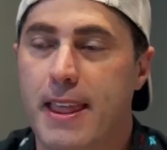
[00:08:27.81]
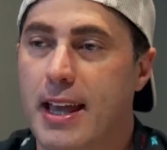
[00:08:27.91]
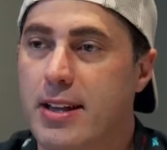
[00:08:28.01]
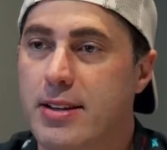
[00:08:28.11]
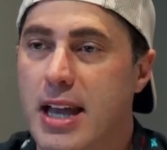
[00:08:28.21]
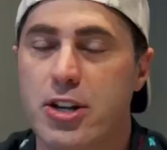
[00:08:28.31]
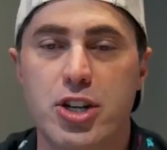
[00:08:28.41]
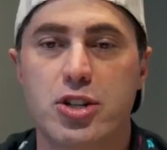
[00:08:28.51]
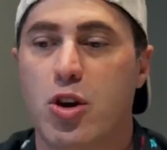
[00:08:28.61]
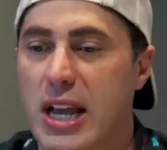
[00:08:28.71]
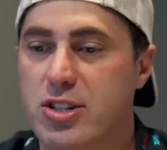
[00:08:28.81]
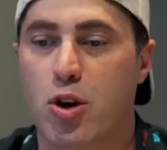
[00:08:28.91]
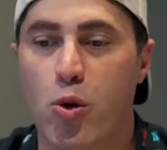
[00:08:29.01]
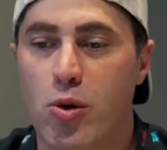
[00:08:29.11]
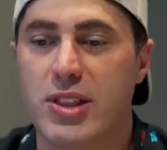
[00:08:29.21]
And it's
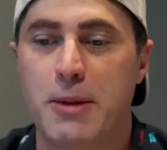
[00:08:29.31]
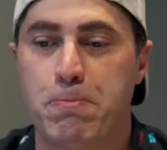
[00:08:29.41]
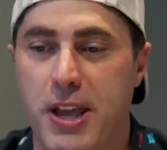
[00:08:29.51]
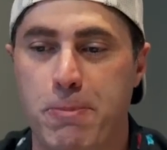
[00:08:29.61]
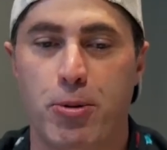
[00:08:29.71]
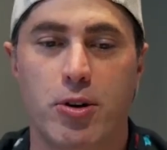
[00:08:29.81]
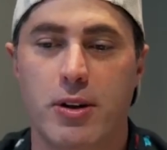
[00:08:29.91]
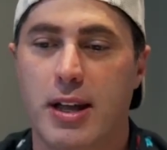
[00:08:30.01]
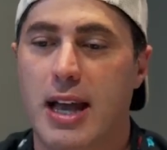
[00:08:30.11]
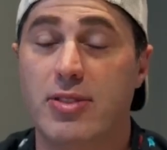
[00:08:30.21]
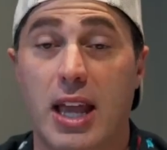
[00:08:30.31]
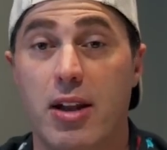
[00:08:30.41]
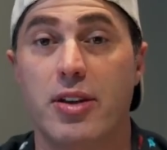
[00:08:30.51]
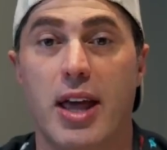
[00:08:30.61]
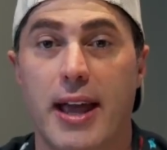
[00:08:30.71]
cool that people, at the end
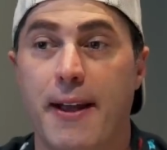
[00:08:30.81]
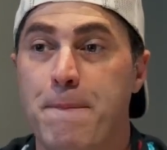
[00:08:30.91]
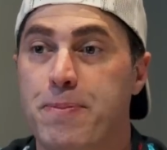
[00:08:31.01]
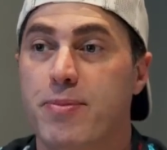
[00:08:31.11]
of the day,